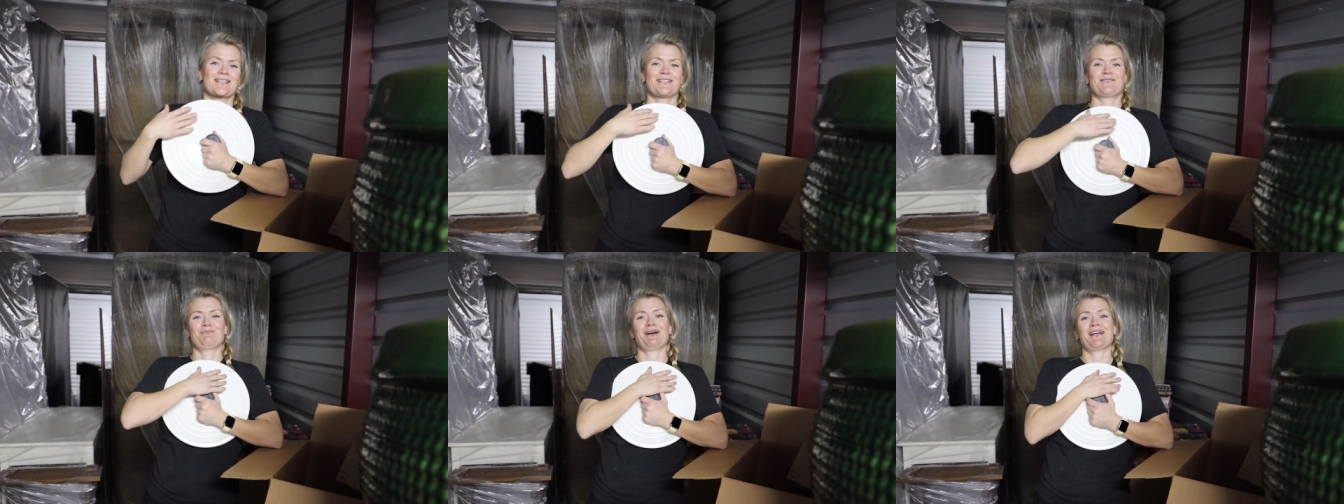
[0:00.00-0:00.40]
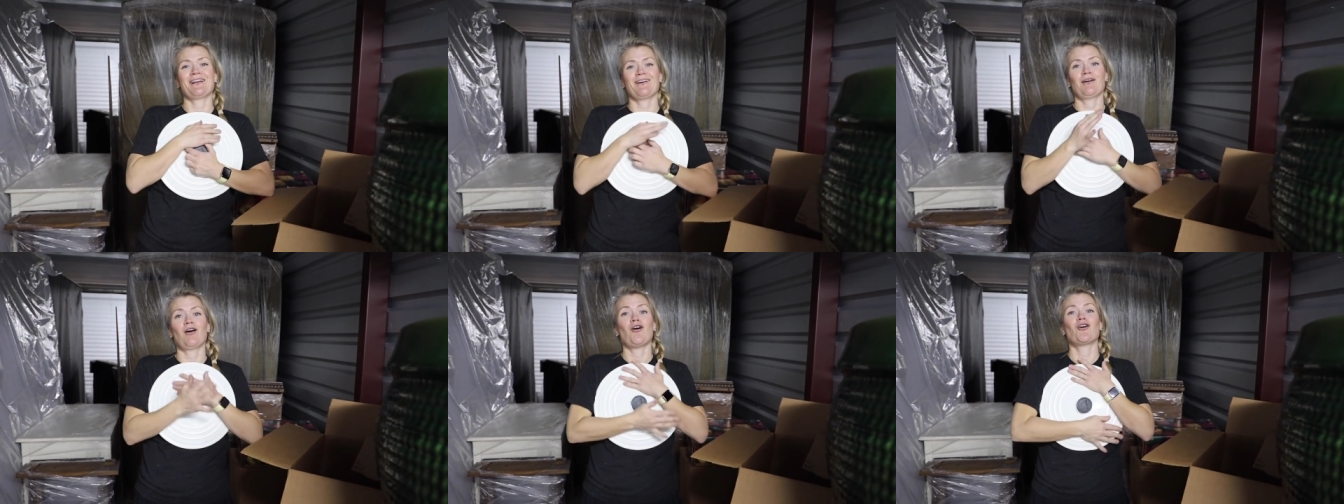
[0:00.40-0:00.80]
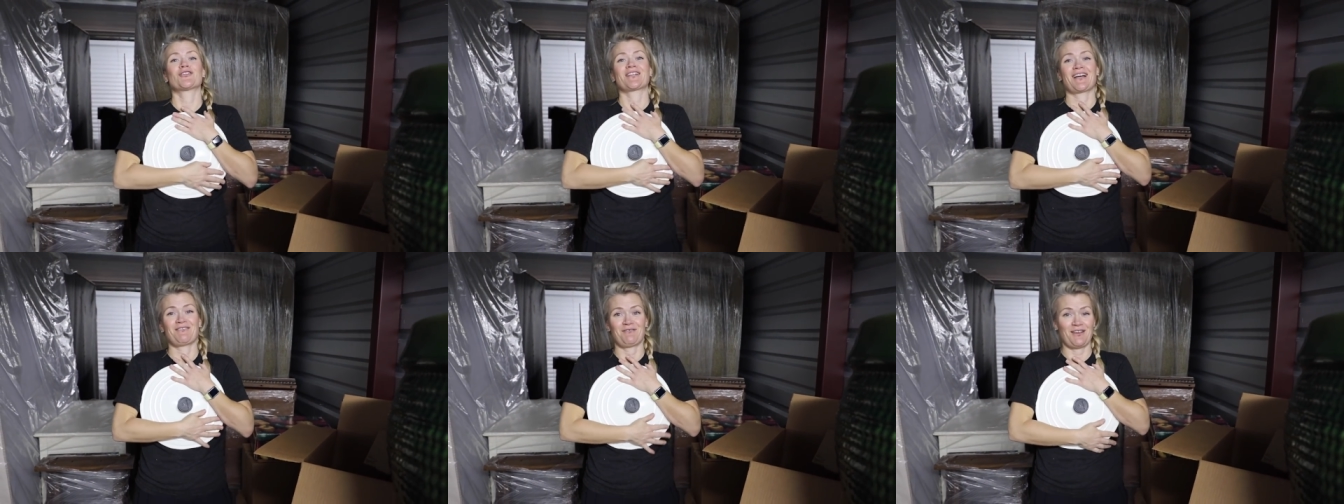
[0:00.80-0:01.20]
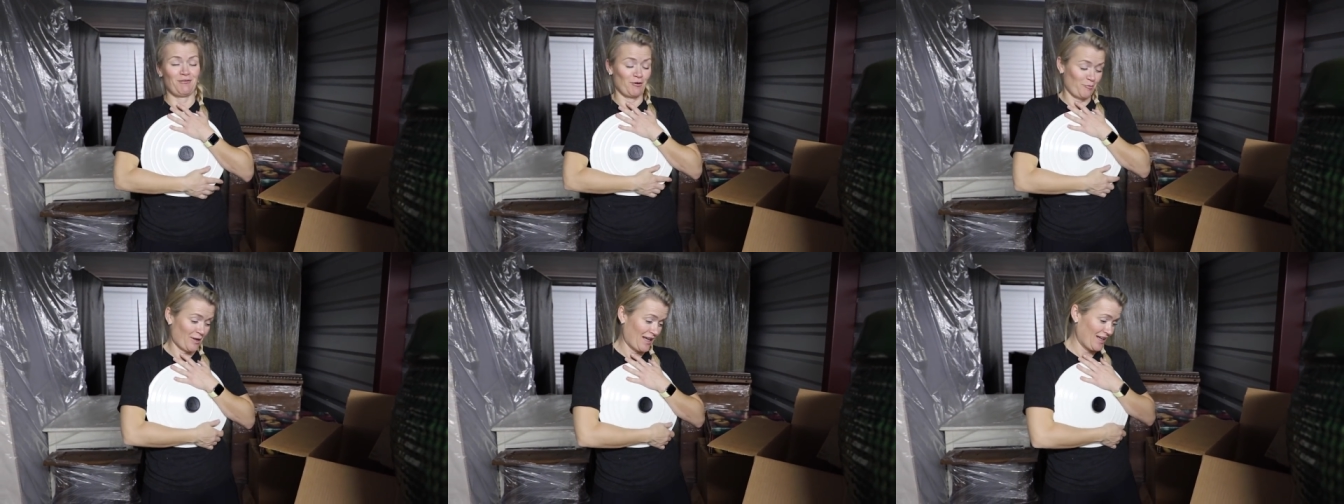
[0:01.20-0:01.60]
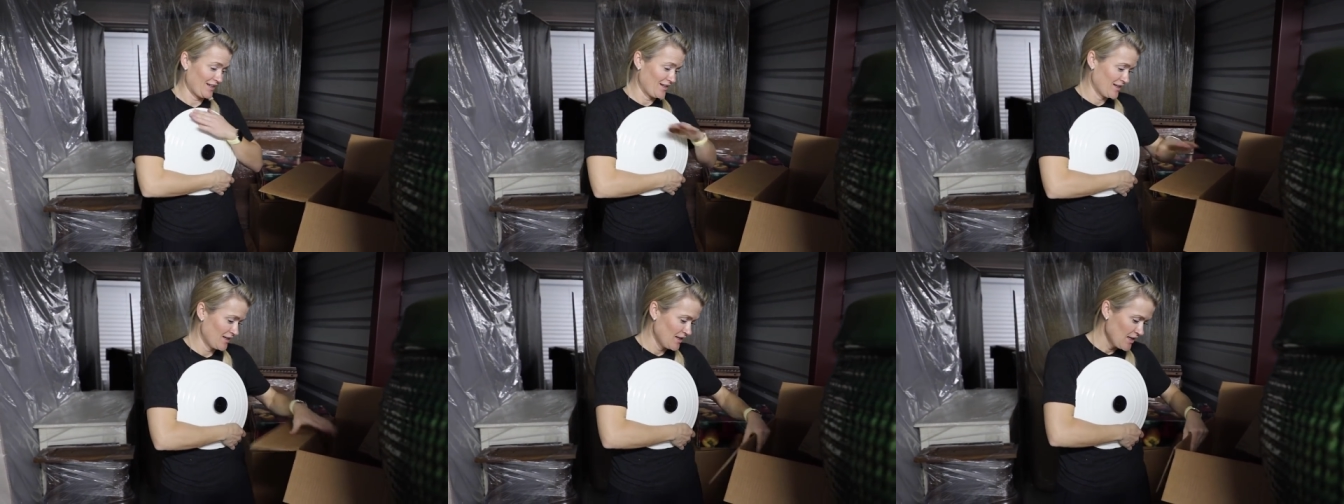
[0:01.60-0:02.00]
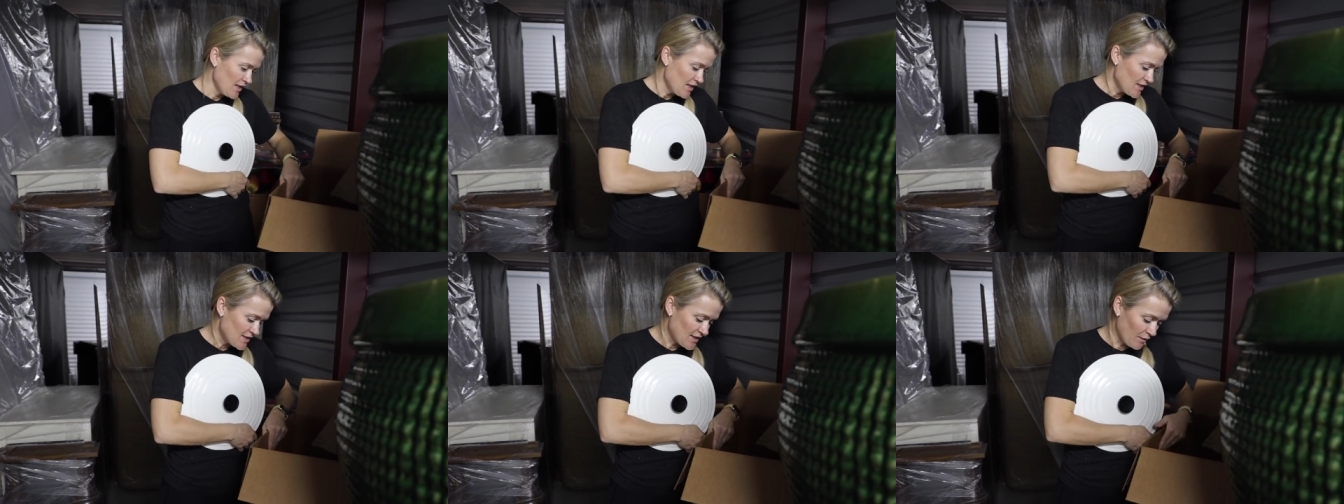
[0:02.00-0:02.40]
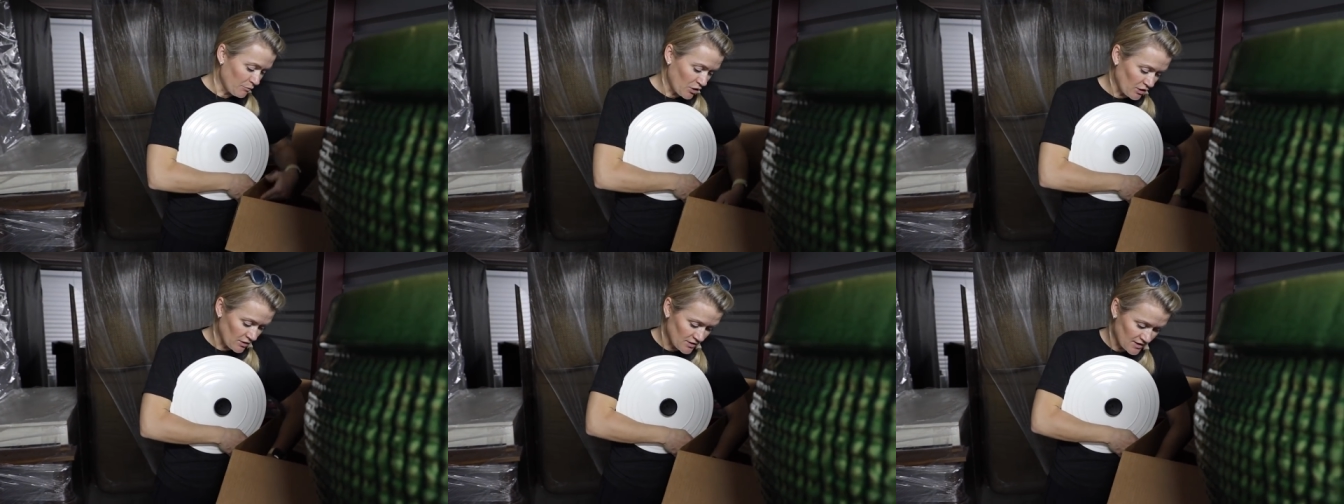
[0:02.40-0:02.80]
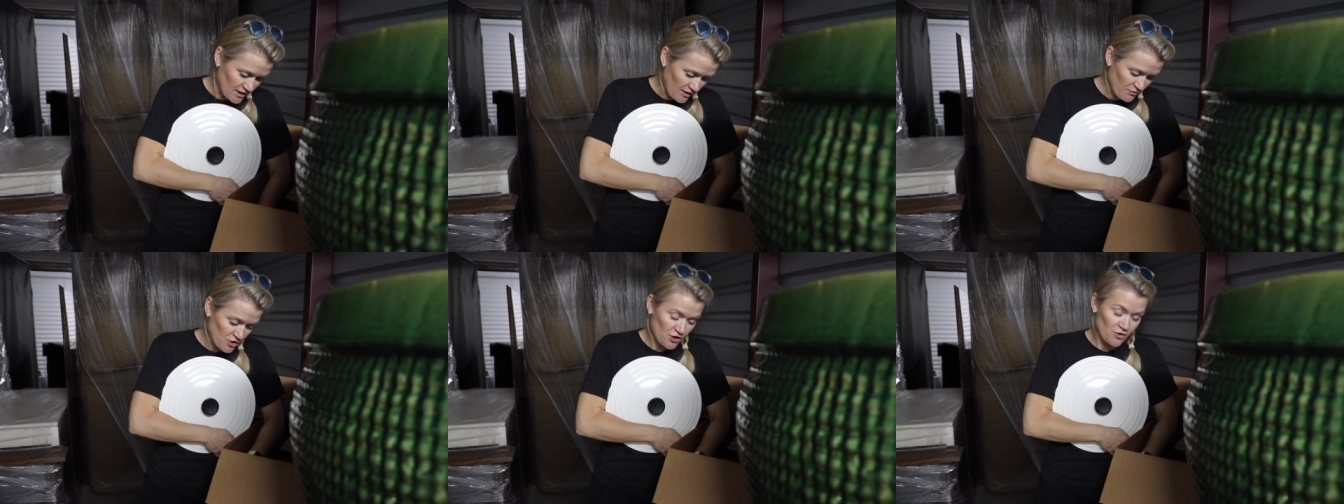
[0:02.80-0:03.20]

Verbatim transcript: This is my all-time favorite pan. Some girls love